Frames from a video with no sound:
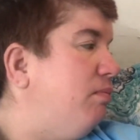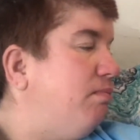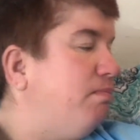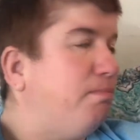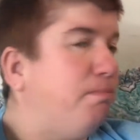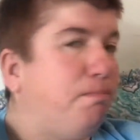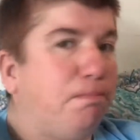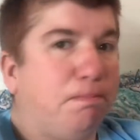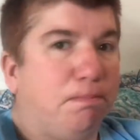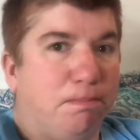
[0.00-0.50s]

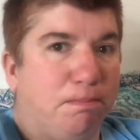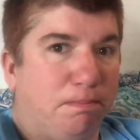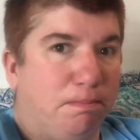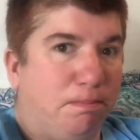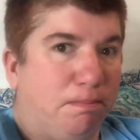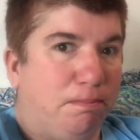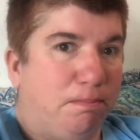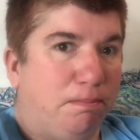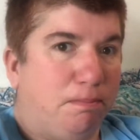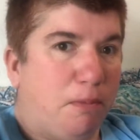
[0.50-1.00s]

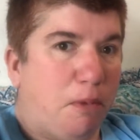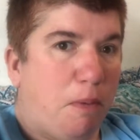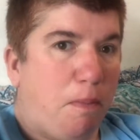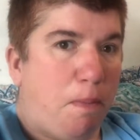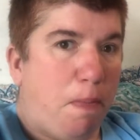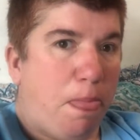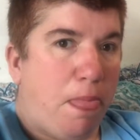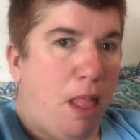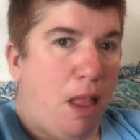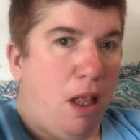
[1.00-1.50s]

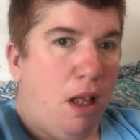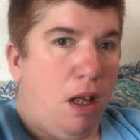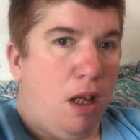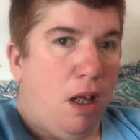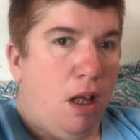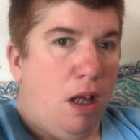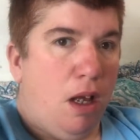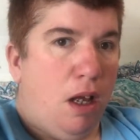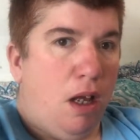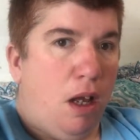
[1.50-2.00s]

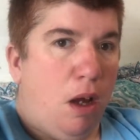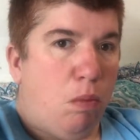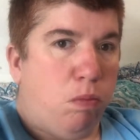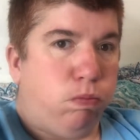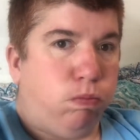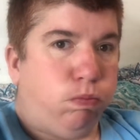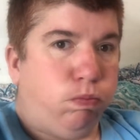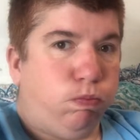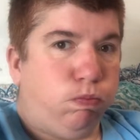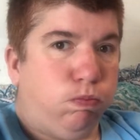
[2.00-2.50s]

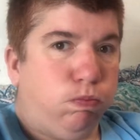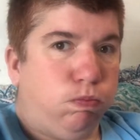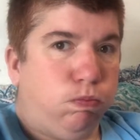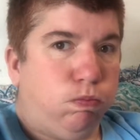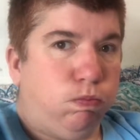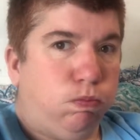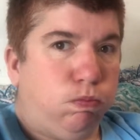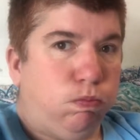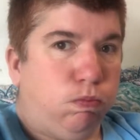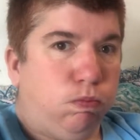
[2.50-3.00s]

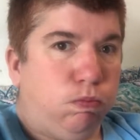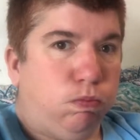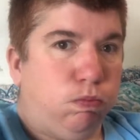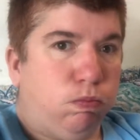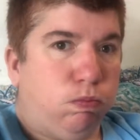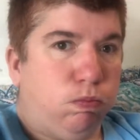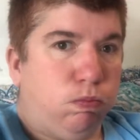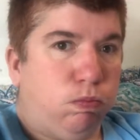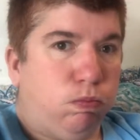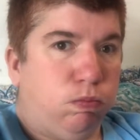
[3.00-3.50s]

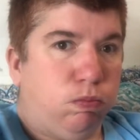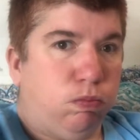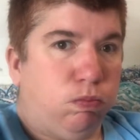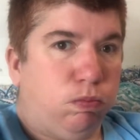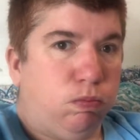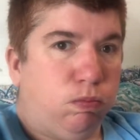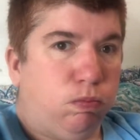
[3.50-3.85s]
[no speech]